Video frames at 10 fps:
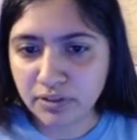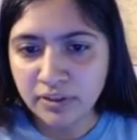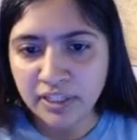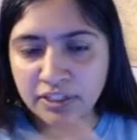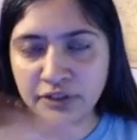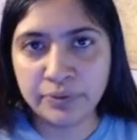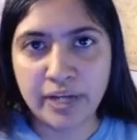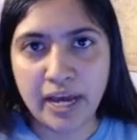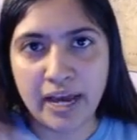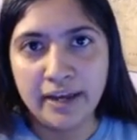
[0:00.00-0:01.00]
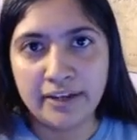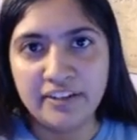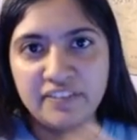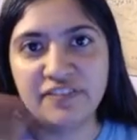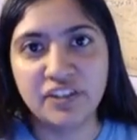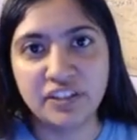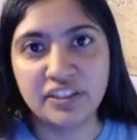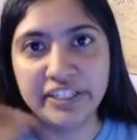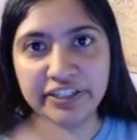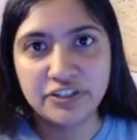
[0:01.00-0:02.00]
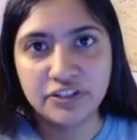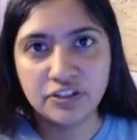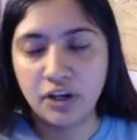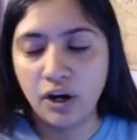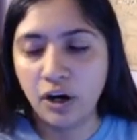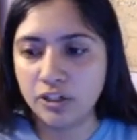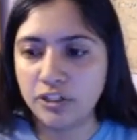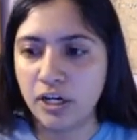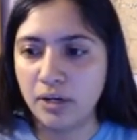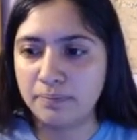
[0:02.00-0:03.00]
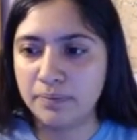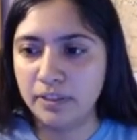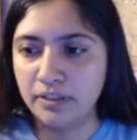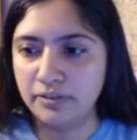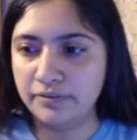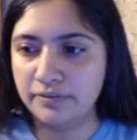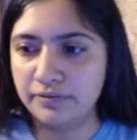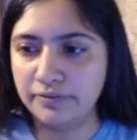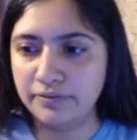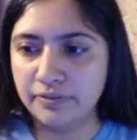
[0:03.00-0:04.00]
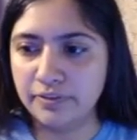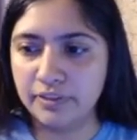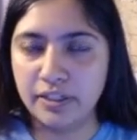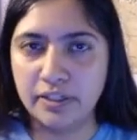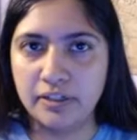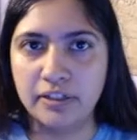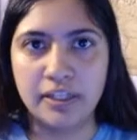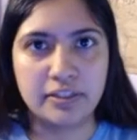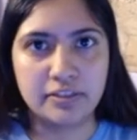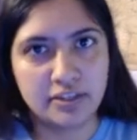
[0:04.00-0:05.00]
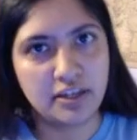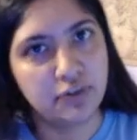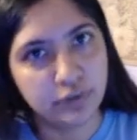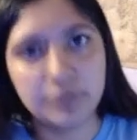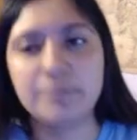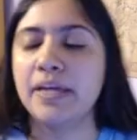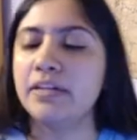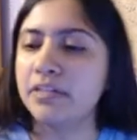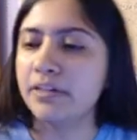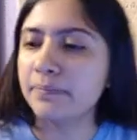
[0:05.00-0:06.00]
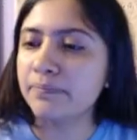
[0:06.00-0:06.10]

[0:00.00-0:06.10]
that you would add a varnish on top of like say an oil painting.